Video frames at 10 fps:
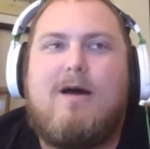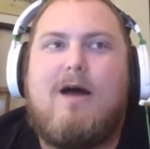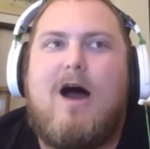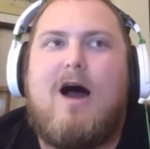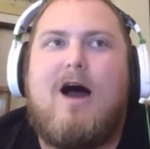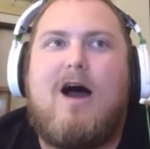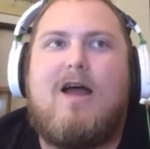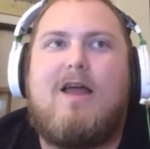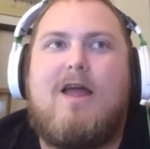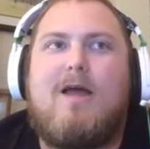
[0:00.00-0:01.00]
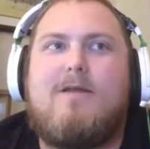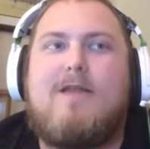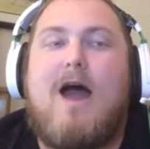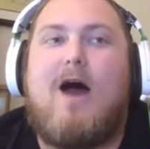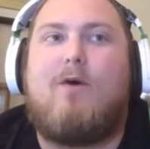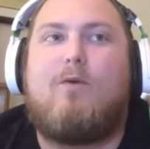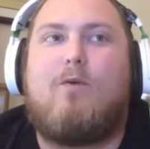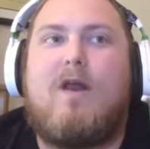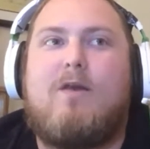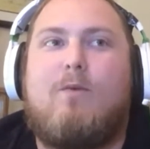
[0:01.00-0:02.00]
Uh, now,
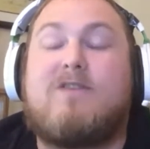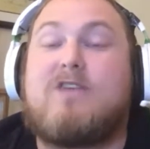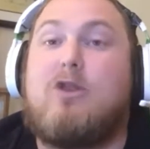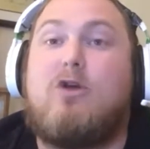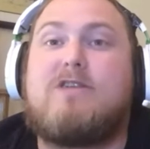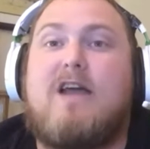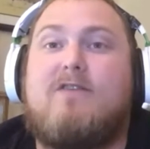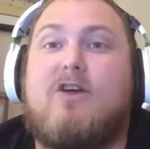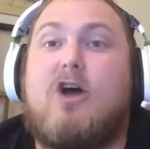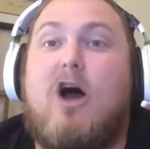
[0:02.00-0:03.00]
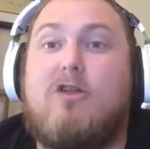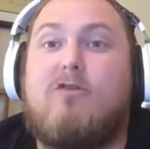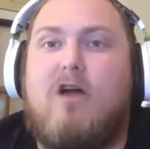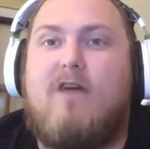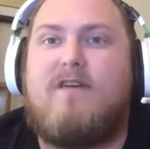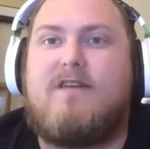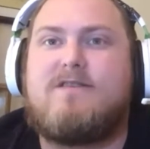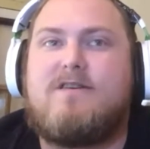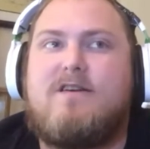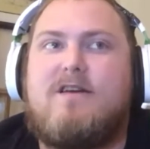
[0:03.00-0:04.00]
when, once I looked at the color of it
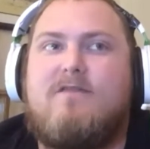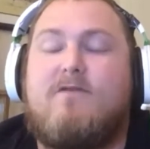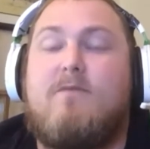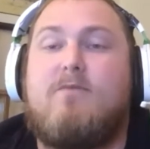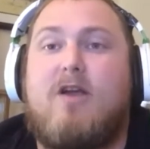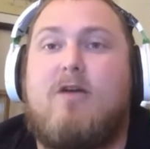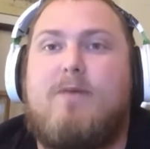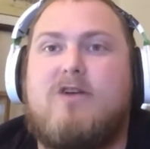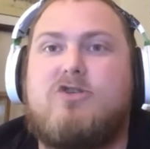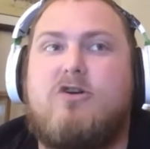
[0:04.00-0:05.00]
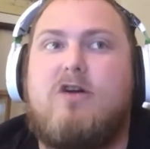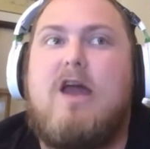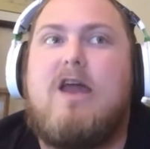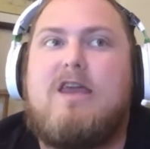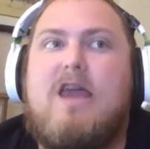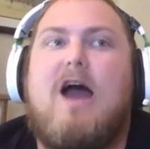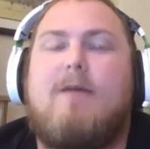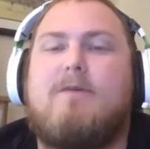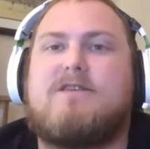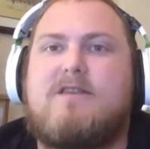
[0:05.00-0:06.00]
from their picture, yeah,
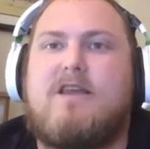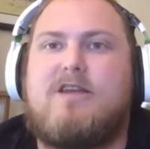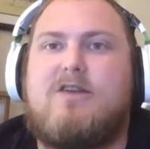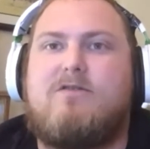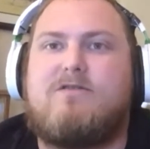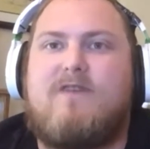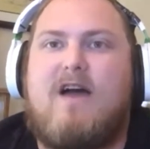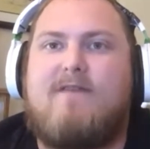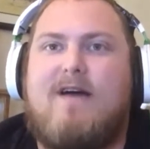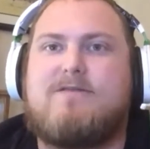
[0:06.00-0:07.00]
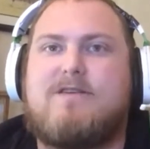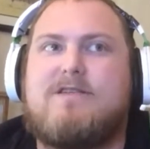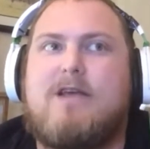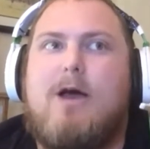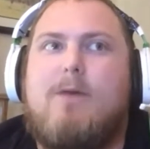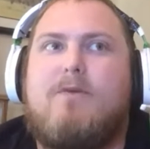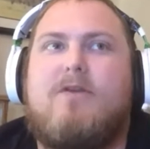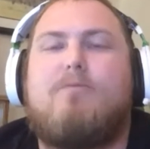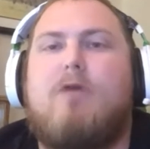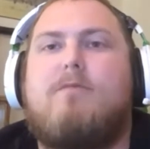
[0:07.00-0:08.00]
I'm guessing they did use five ounces, but
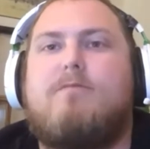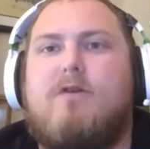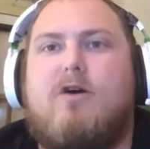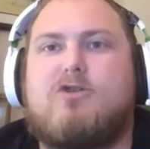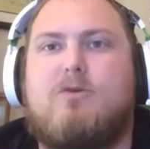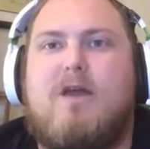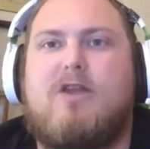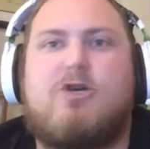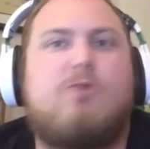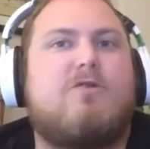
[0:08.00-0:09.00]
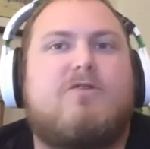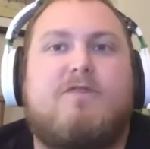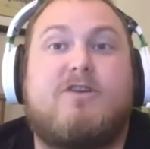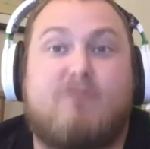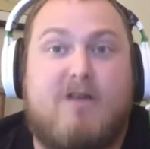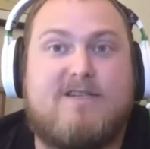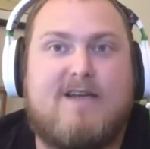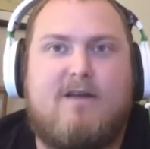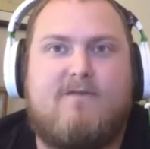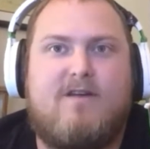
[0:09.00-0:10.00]
they probably also made two or three drinks
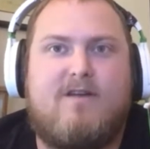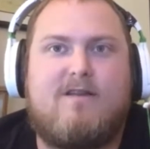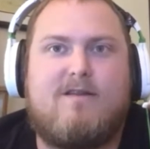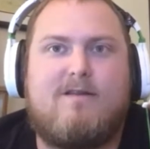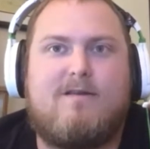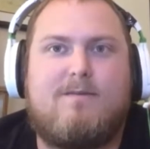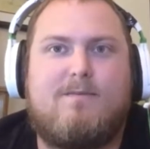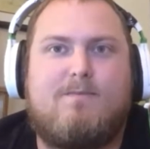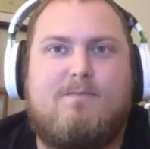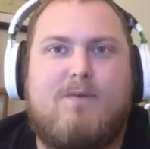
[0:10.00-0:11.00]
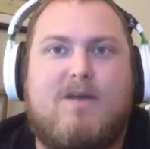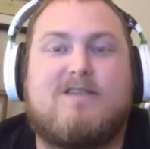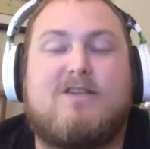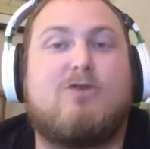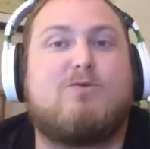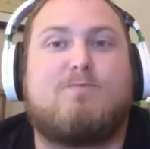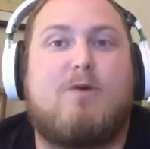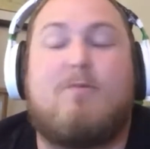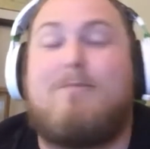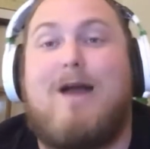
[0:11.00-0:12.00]
out of it. Because theirs was
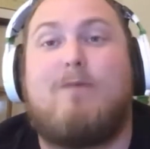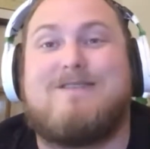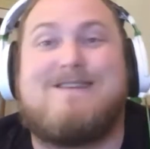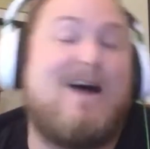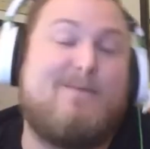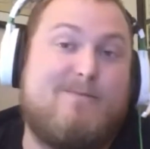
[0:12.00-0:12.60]
purple. Mine was not, but